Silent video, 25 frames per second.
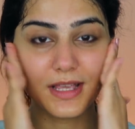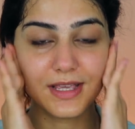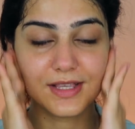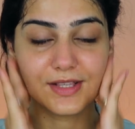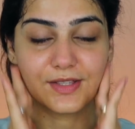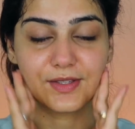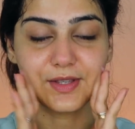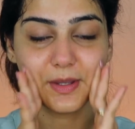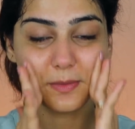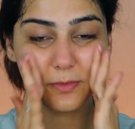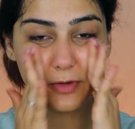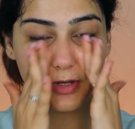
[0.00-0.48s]

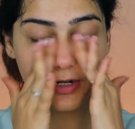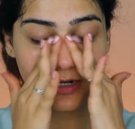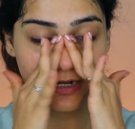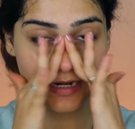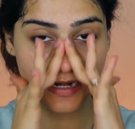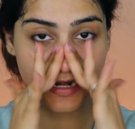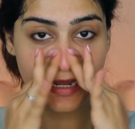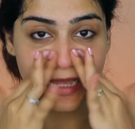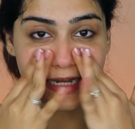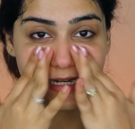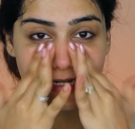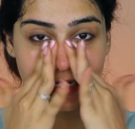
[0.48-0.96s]
So I'm going
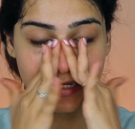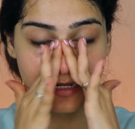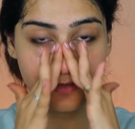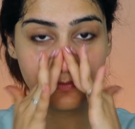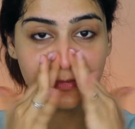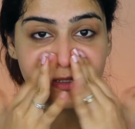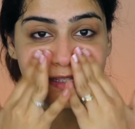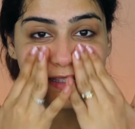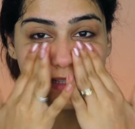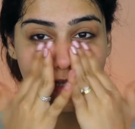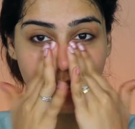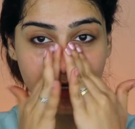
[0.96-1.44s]
to lightly
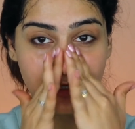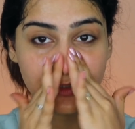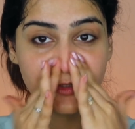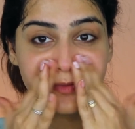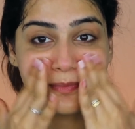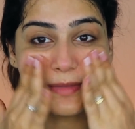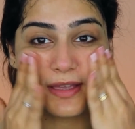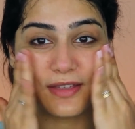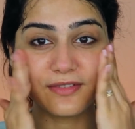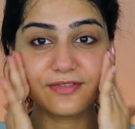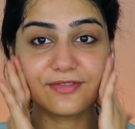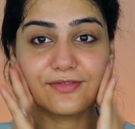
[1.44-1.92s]
massage
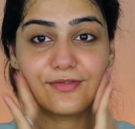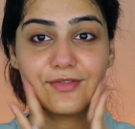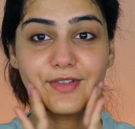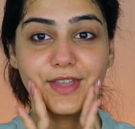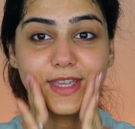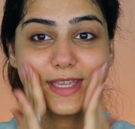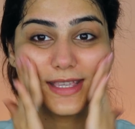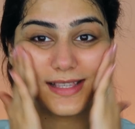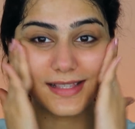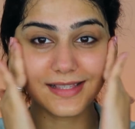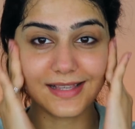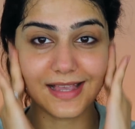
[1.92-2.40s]
my
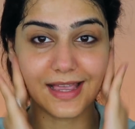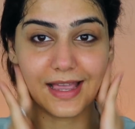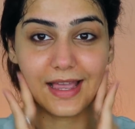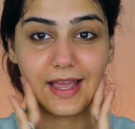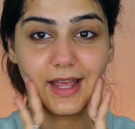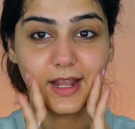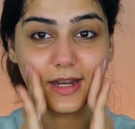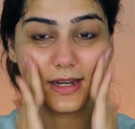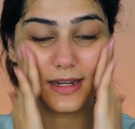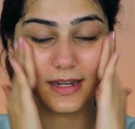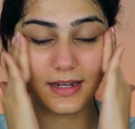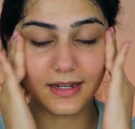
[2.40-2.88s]
face
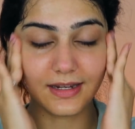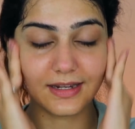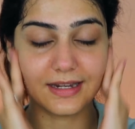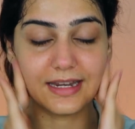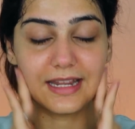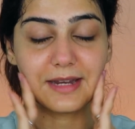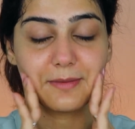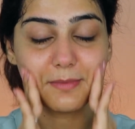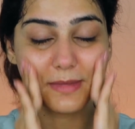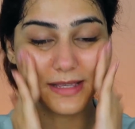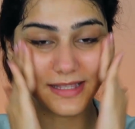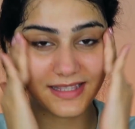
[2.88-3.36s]
and
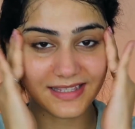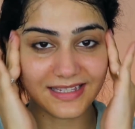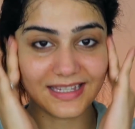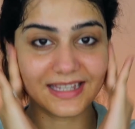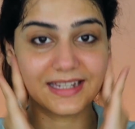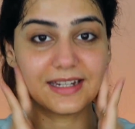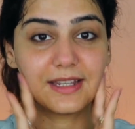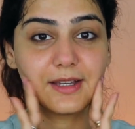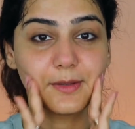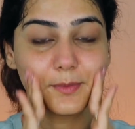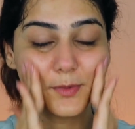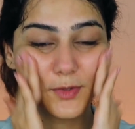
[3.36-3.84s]
let my
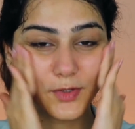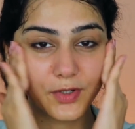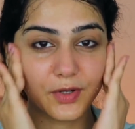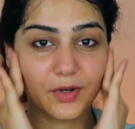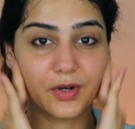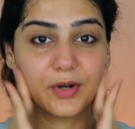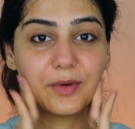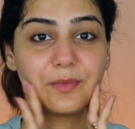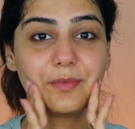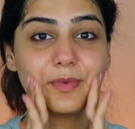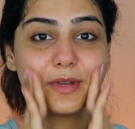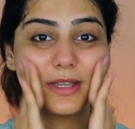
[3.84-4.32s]
skin
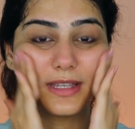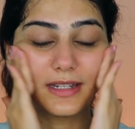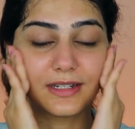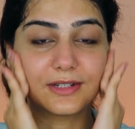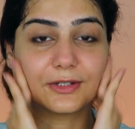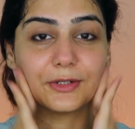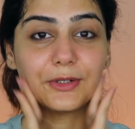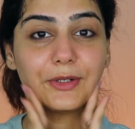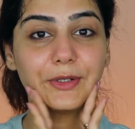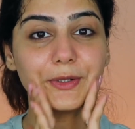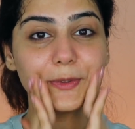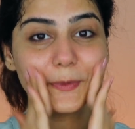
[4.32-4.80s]
absorb it
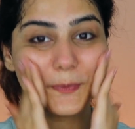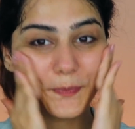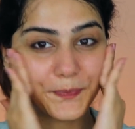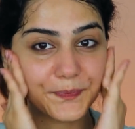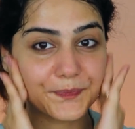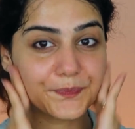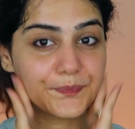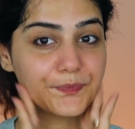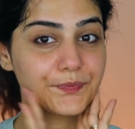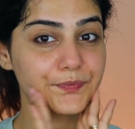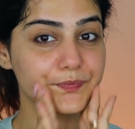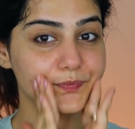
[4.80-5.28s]

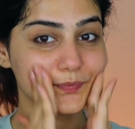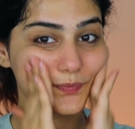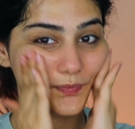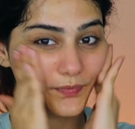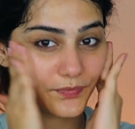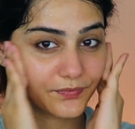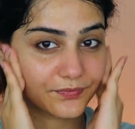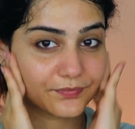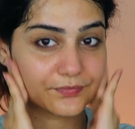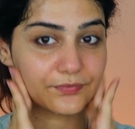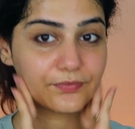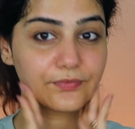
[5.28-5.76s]

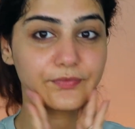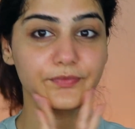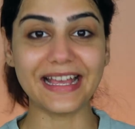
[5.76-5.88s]
all.